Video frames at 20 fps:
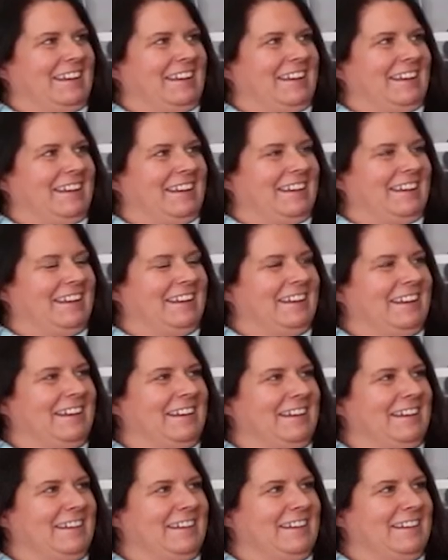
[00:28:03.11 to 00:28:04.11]

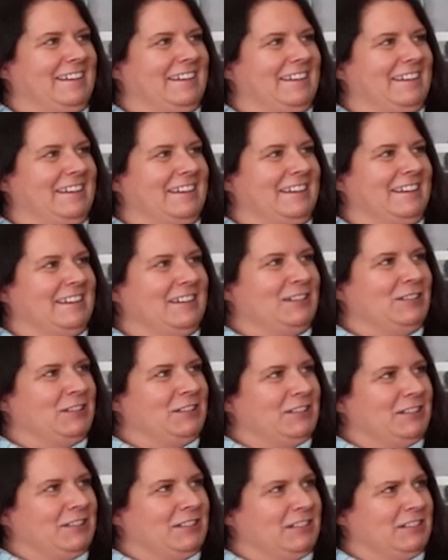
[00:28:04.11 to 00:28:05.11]

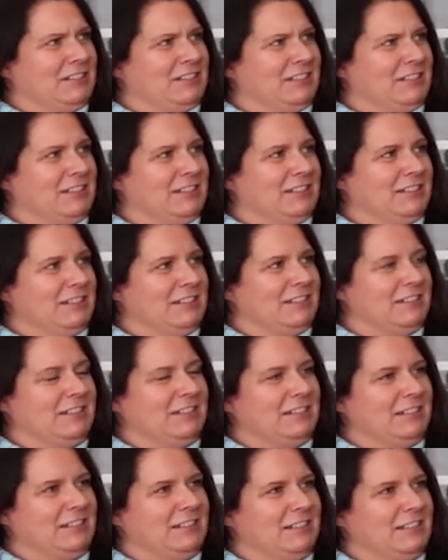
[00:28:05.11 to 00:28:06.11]

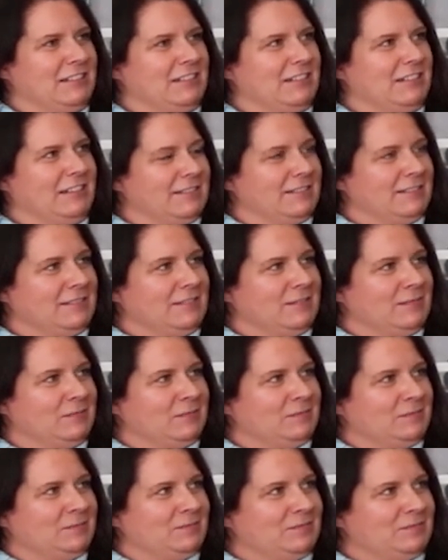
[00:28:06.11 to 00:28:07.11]

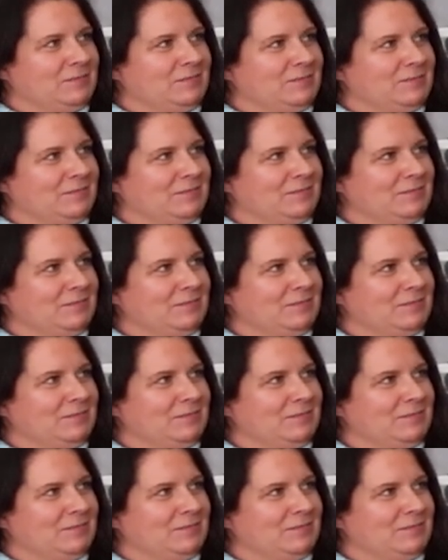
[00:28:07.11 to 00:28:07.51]
[no speech]